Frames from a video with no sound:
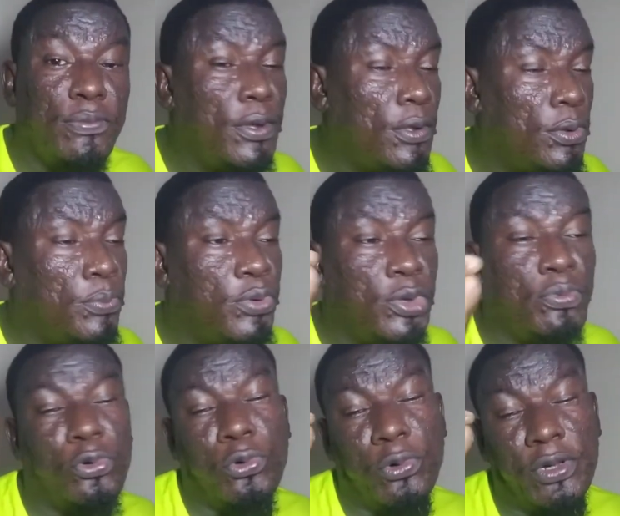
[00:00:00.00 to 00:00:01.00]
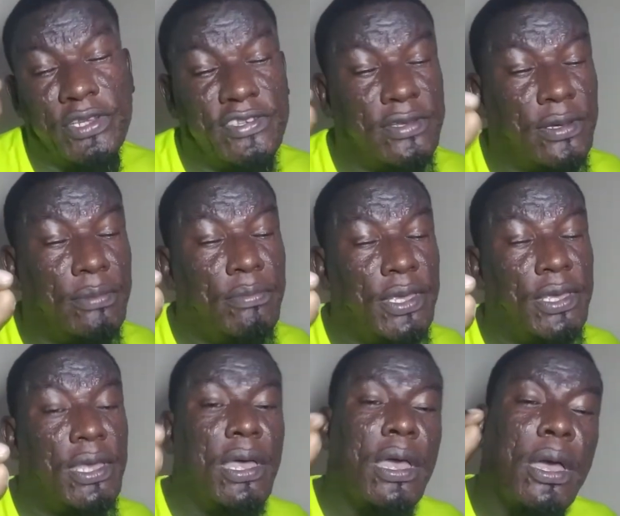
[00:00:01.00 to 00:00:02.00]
8 billion people will understand me.